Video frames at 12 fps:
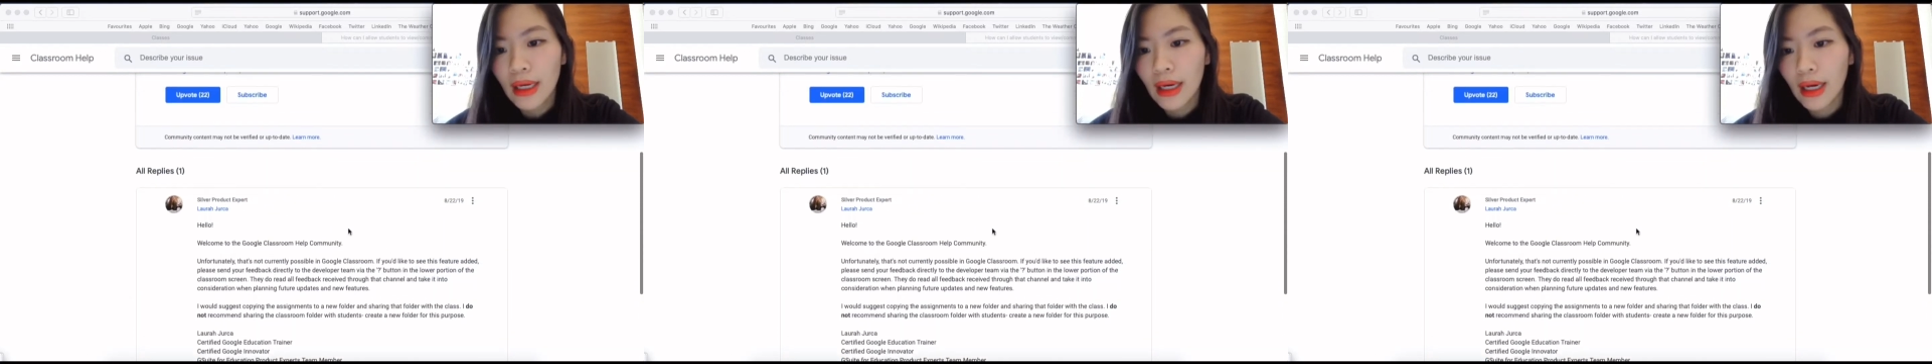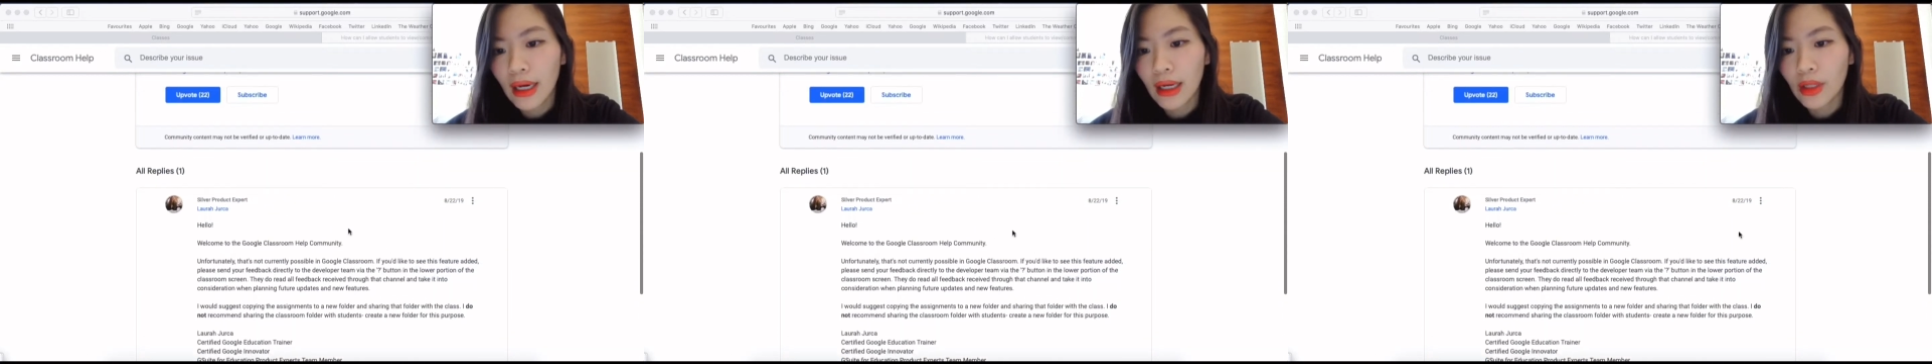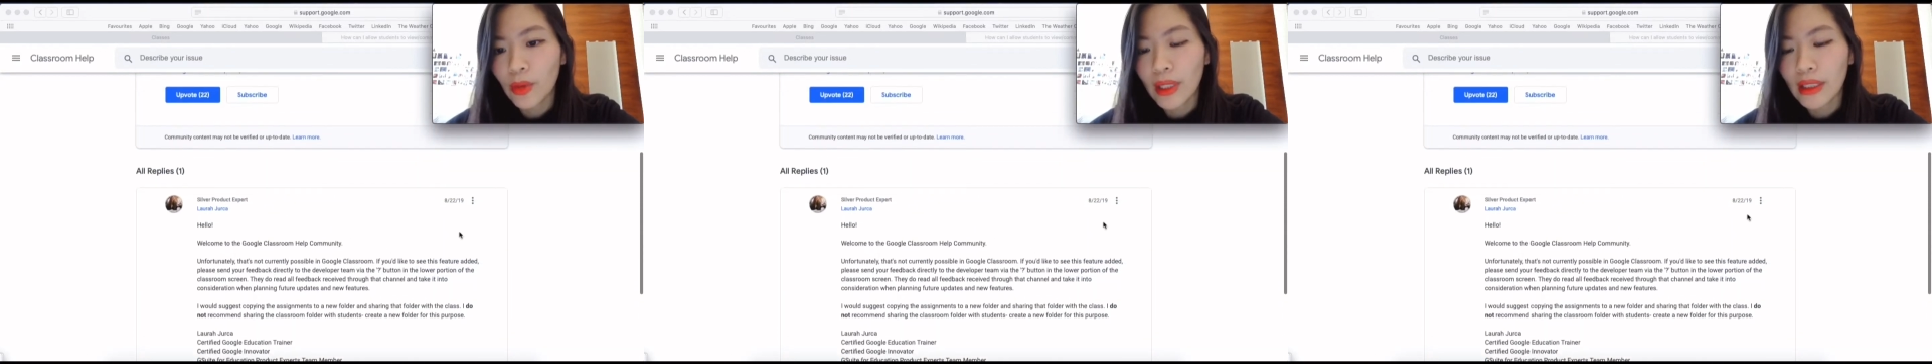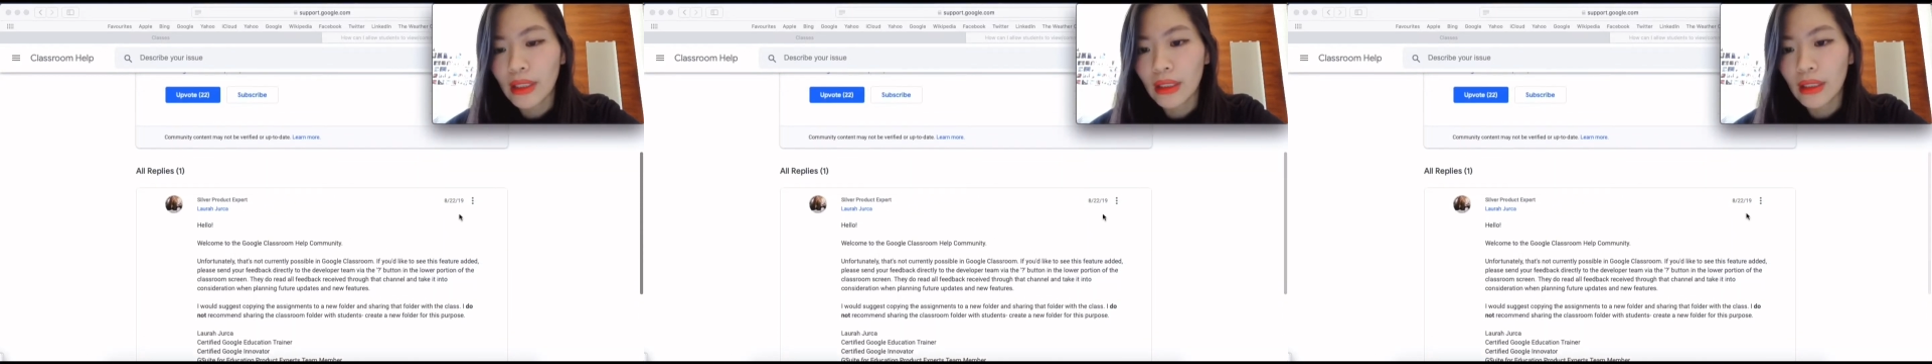
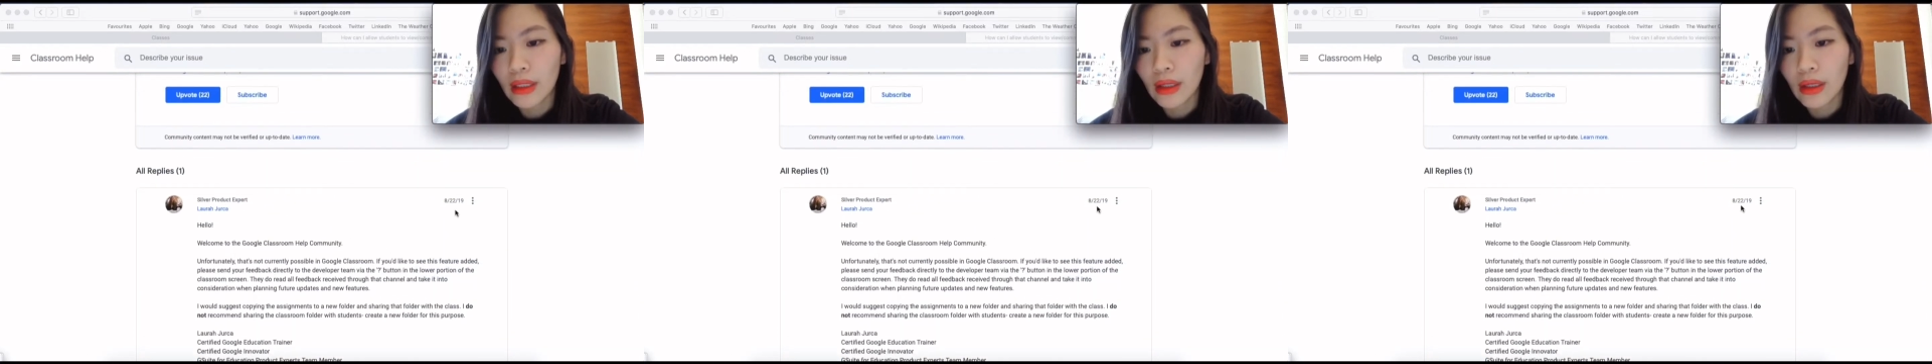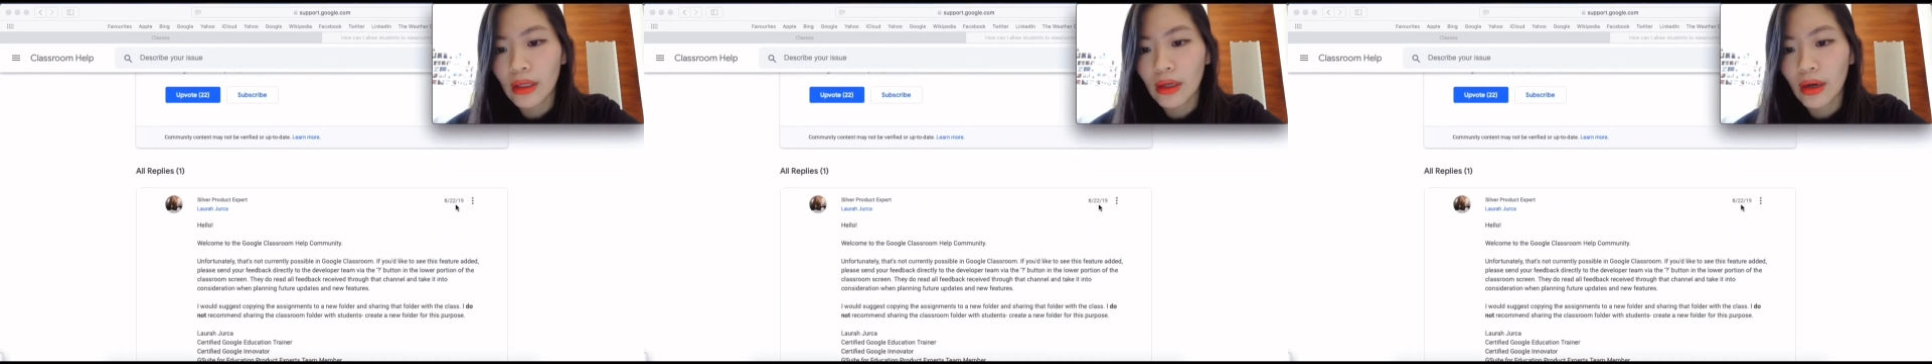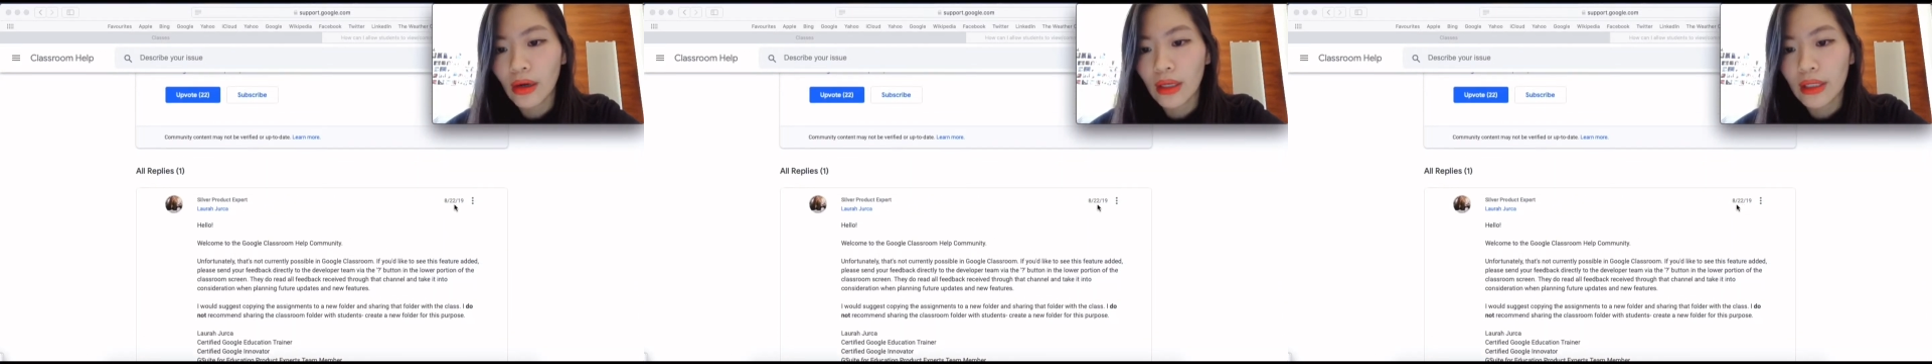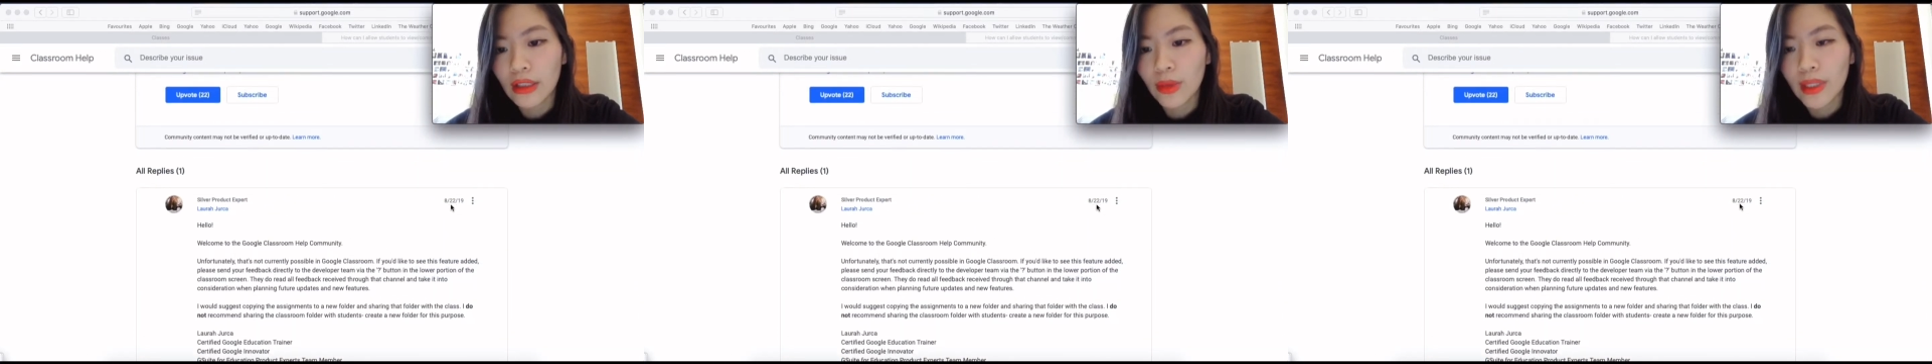
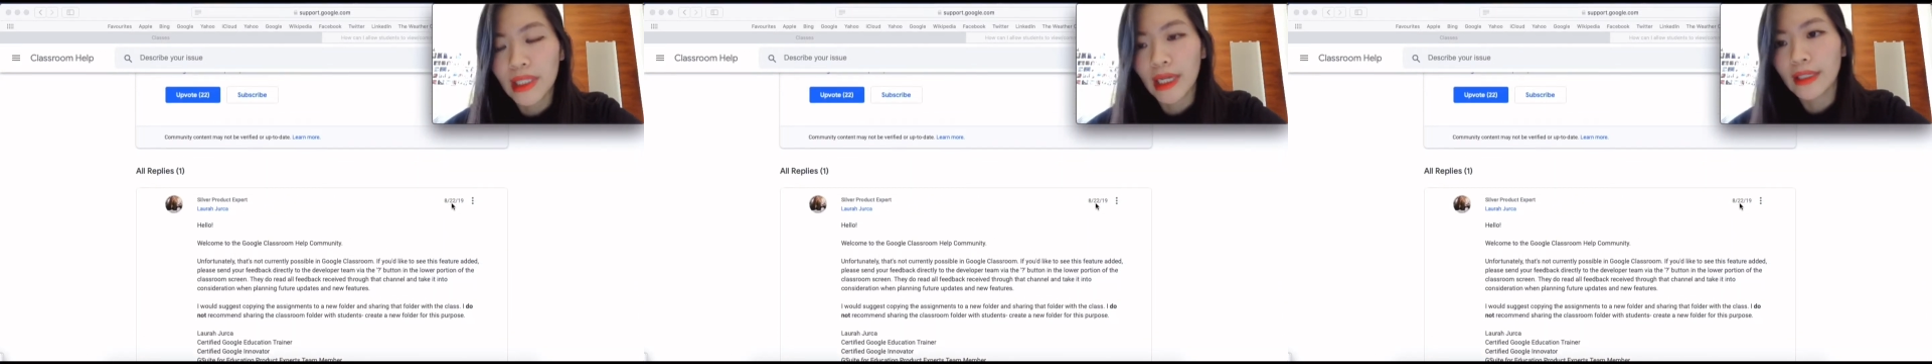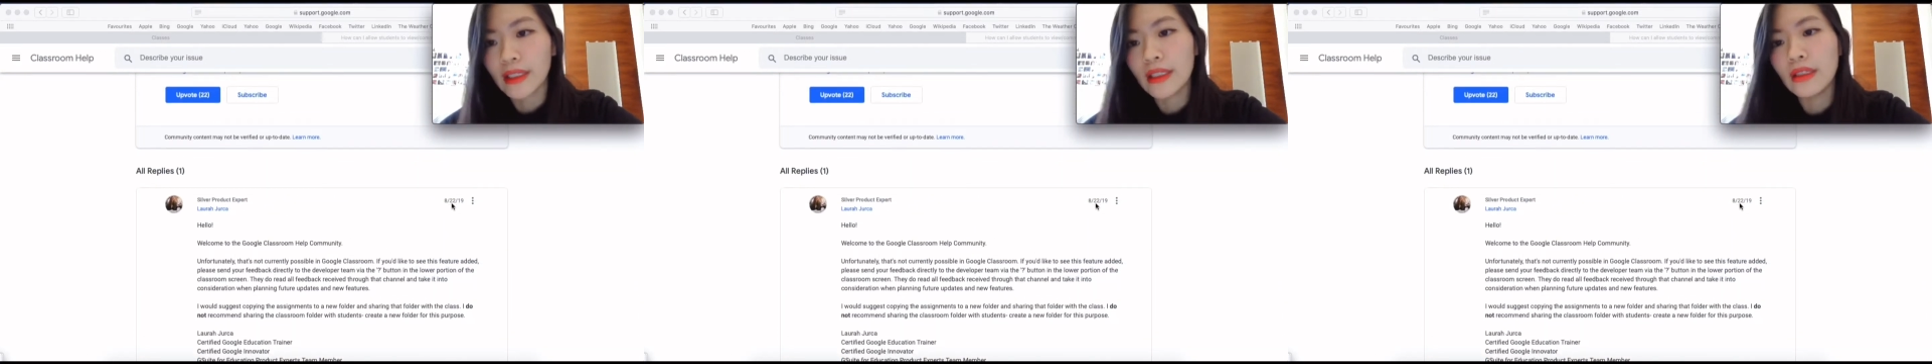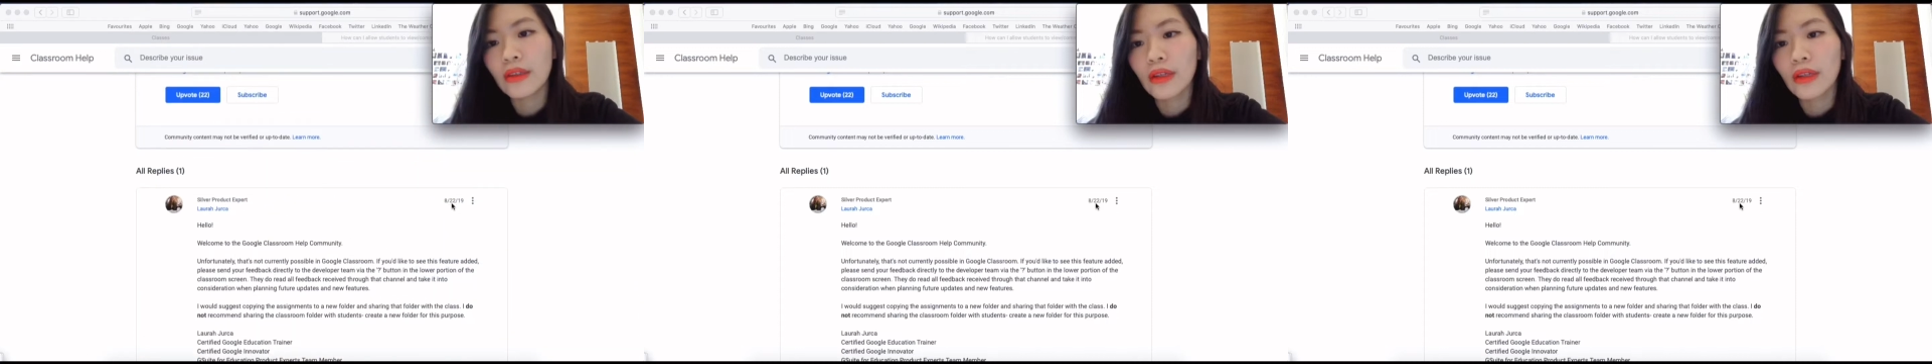August 2019.